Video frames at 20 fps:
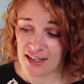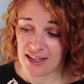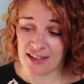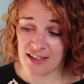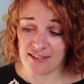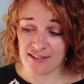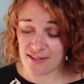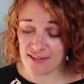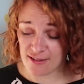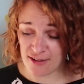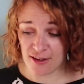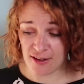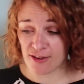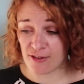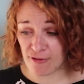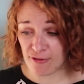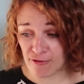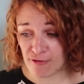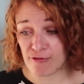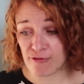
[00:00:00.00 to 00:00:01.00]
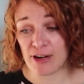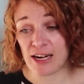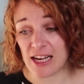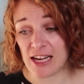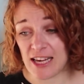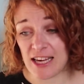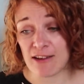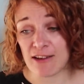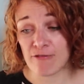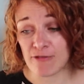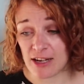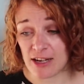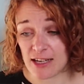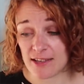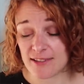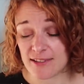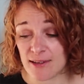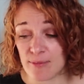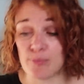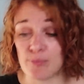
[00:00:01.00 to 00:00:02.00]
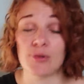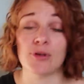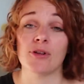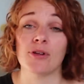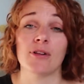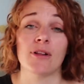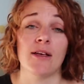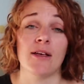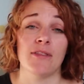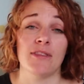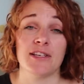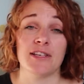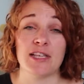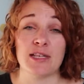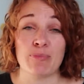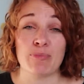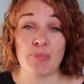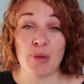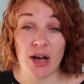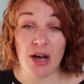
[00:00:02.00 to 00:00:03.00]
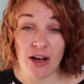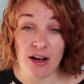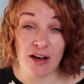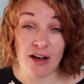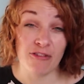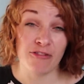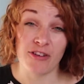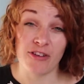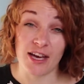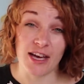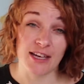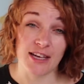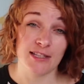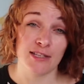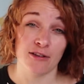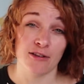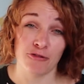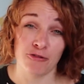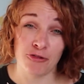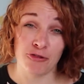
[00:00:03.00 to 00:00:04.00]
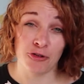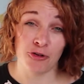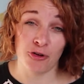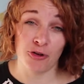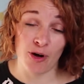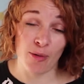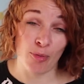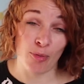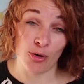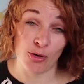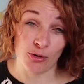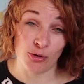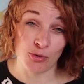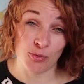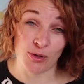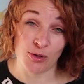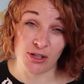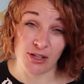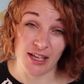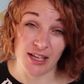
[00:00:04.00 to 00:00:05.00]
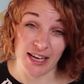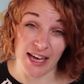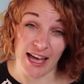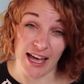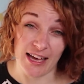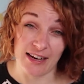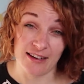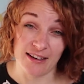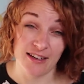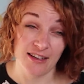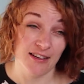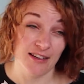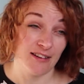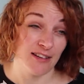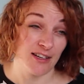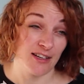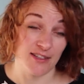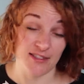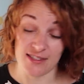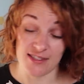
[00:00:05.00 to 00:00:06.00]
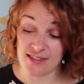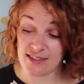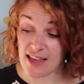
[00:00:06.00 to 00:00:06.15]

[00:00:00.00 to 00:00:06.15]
it's really, really simple. This is perfect for a boiled wool again, because